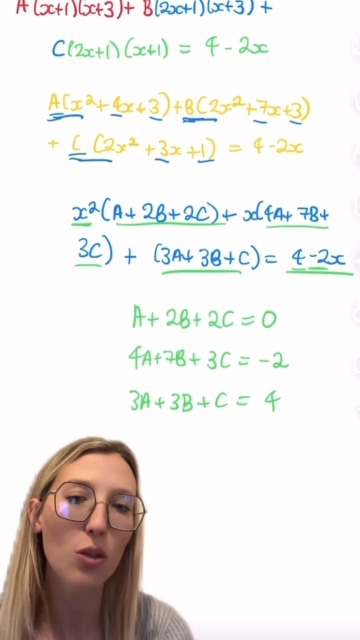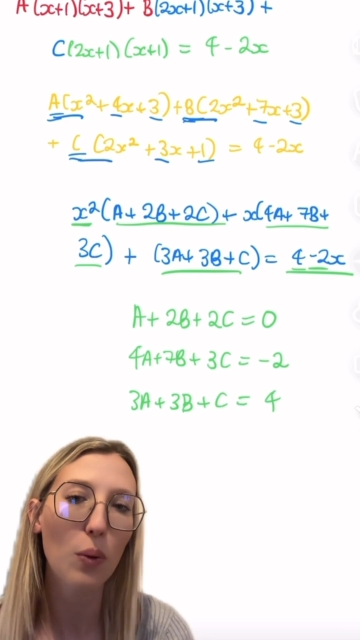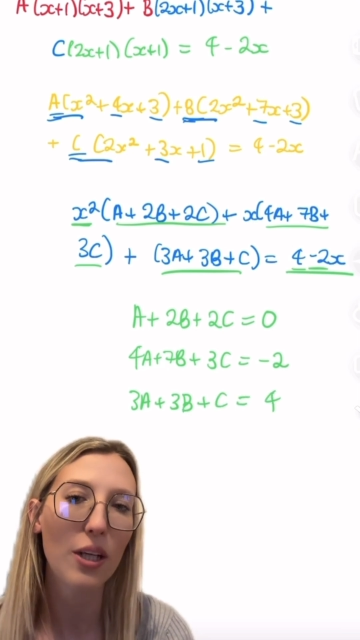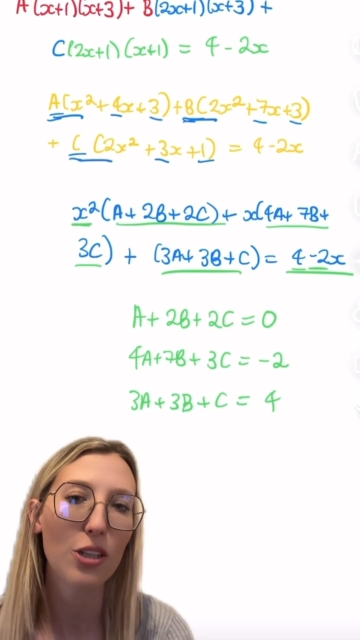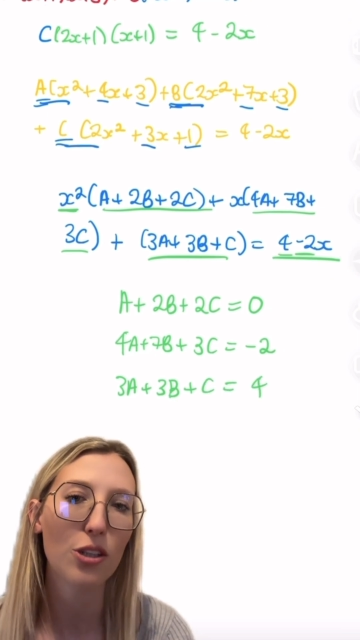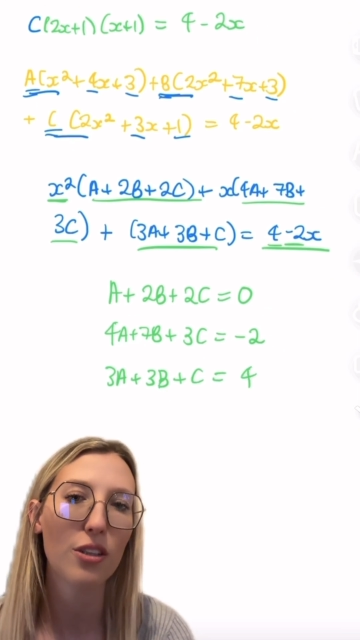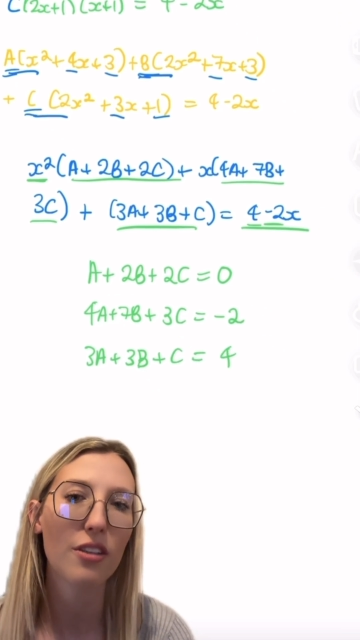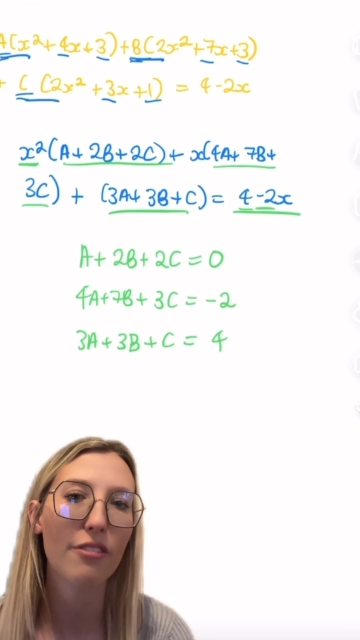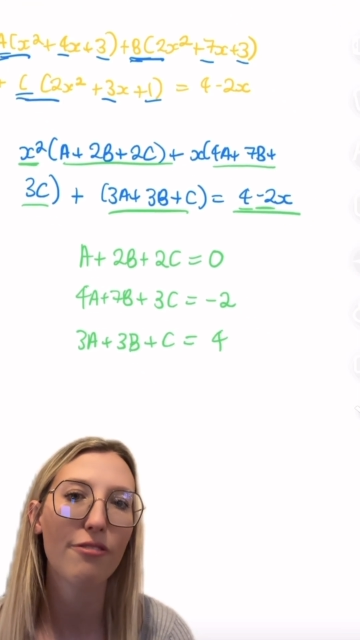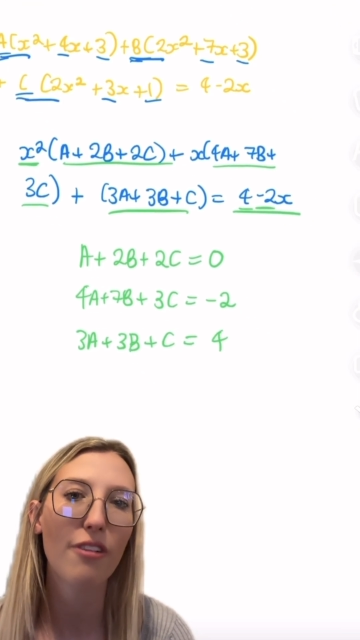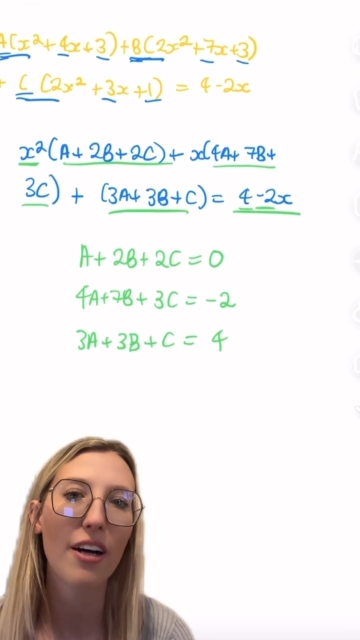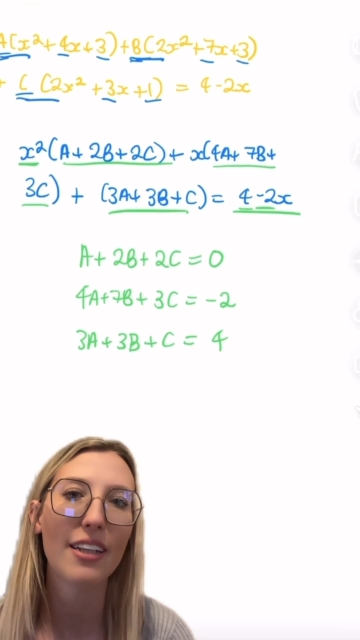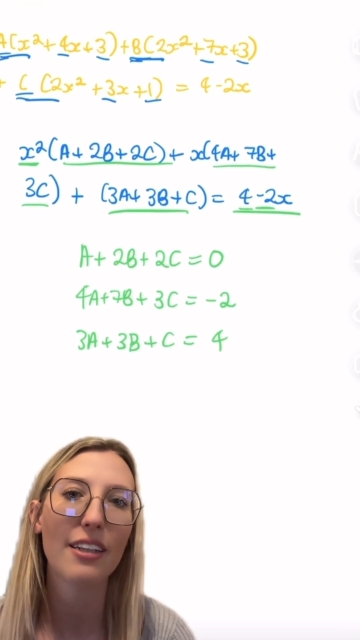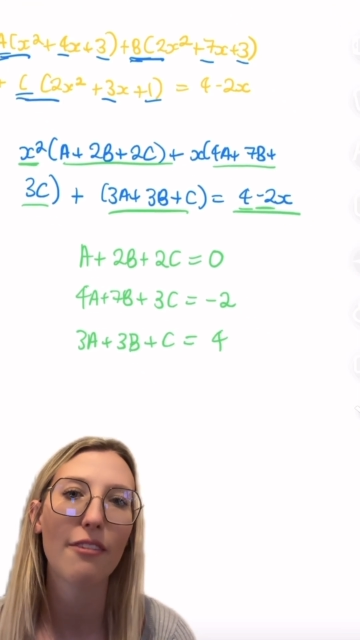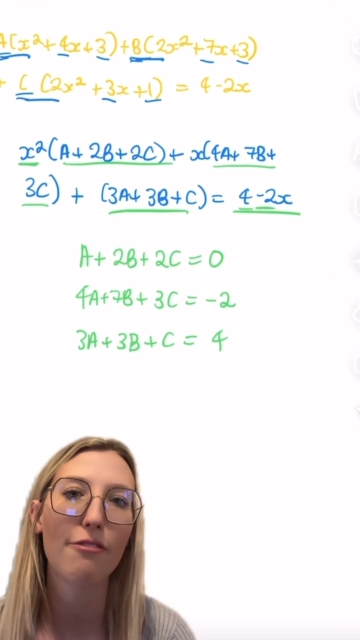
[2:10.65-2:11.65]
equation to
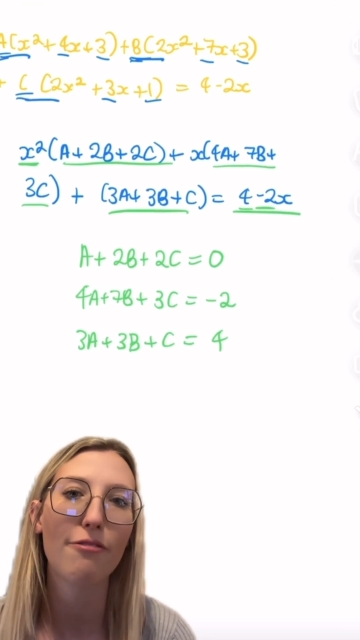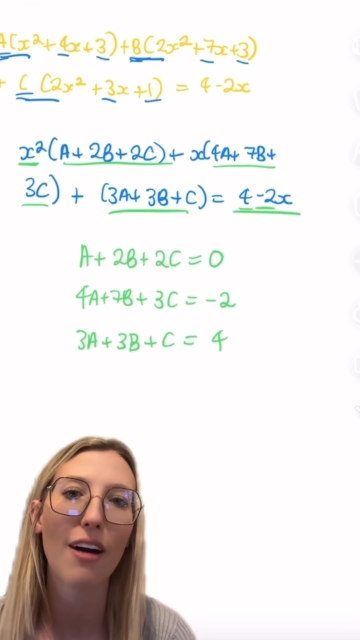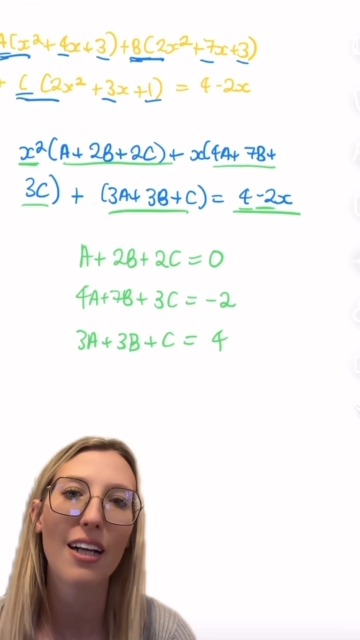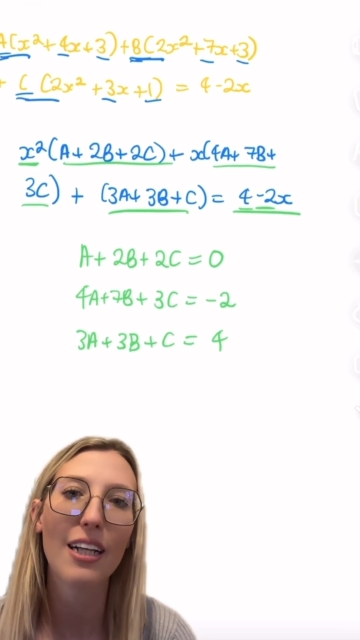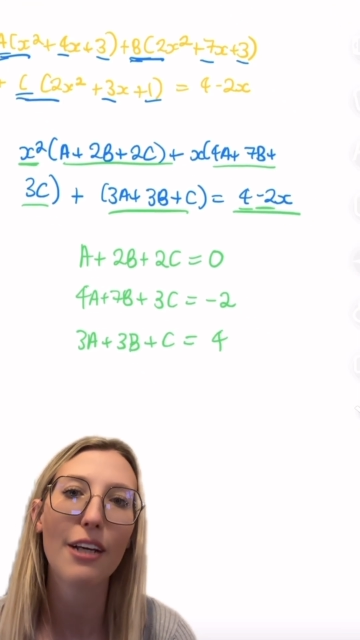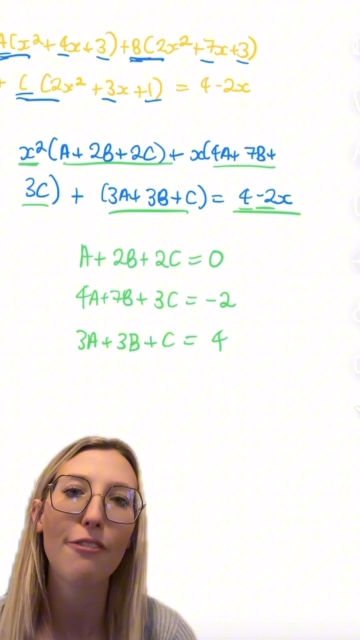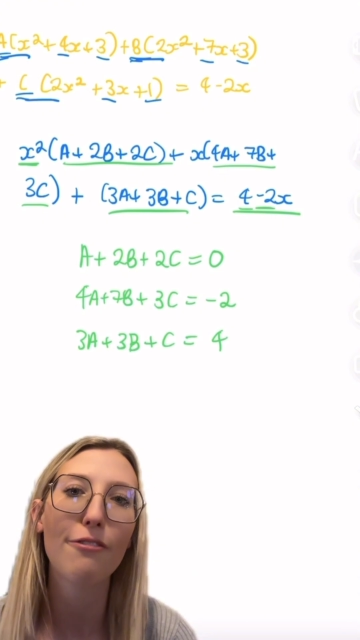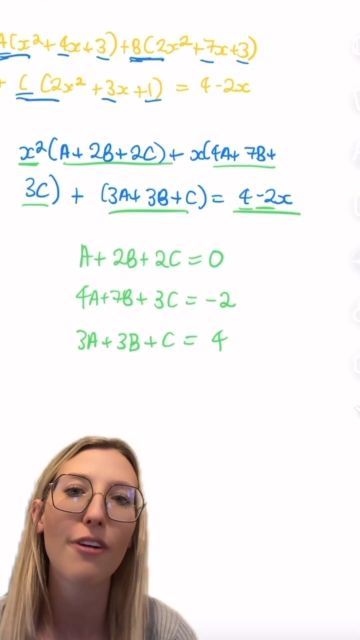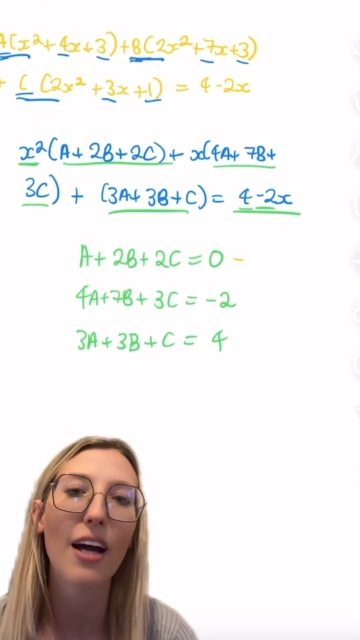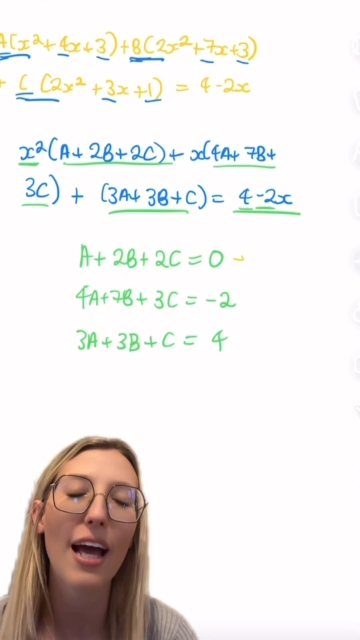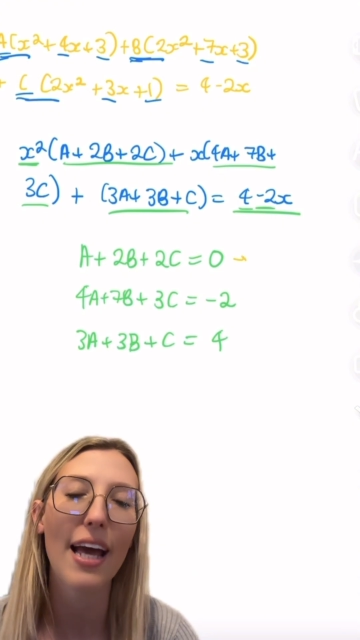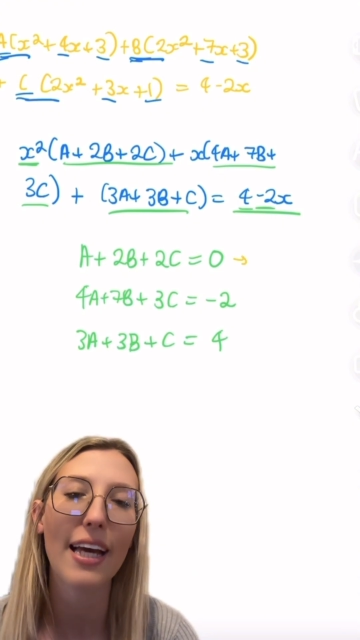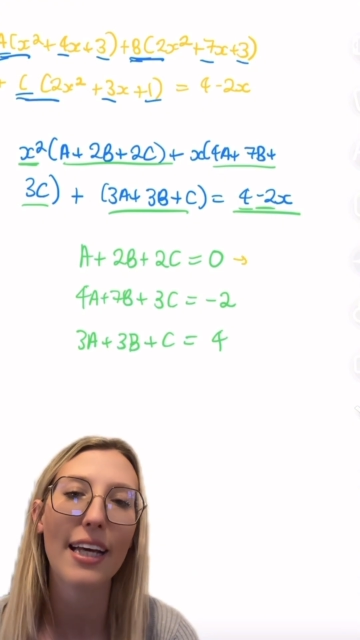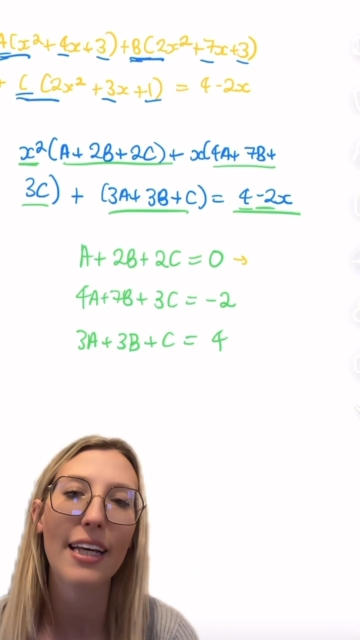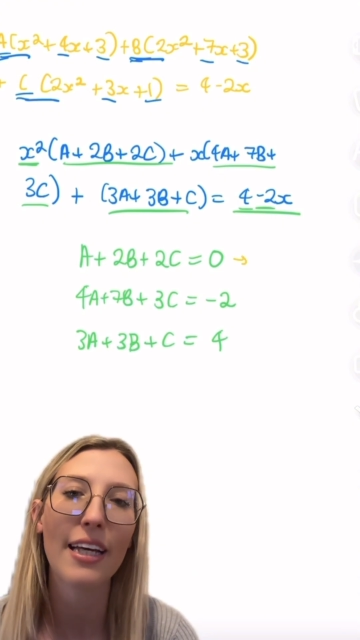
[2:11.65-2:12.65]
find a value for
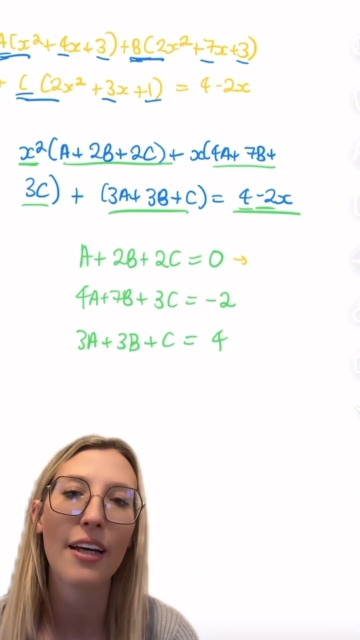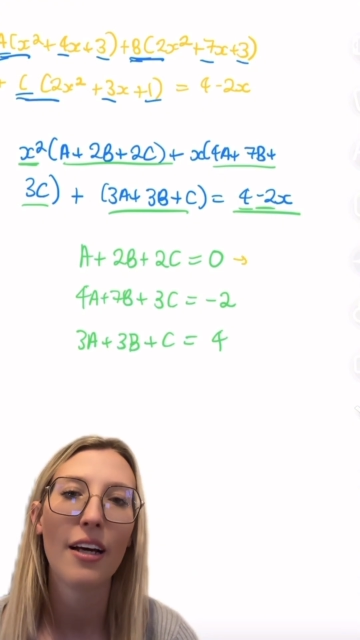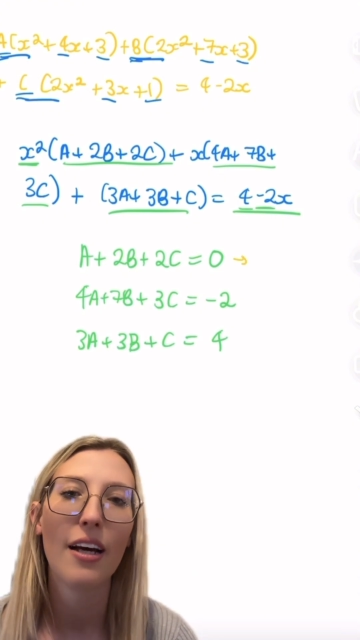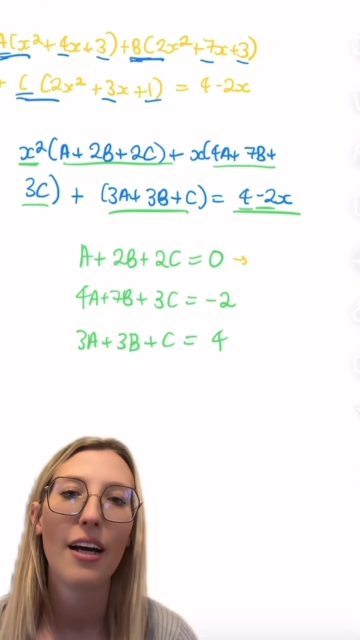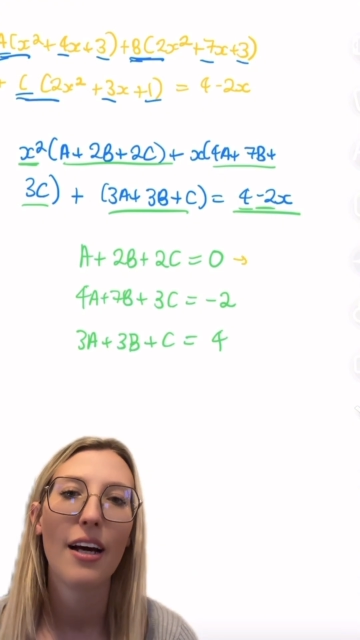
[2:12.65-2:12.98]
a